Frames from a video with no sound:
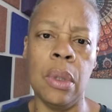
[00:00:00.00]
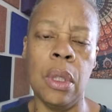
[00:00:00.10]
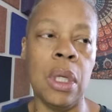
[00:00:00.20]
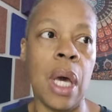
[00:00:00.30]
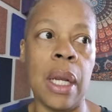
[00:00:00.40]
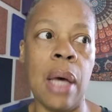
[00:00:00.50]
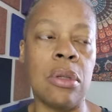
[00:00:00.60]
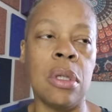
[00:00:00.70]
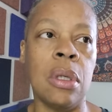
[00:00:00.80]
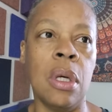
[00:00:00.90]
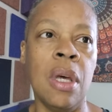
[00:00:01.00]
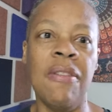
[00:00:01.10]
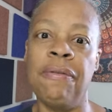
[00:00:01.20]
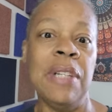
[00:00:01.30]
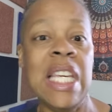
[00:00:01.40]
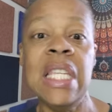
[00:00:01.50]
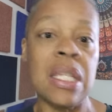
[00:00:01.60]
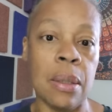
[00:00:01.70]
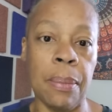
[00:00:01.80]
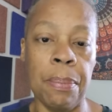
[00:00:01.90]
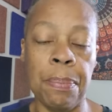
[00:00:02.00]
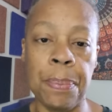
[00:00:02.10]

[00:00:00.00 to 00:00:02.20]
You're not out to fleece them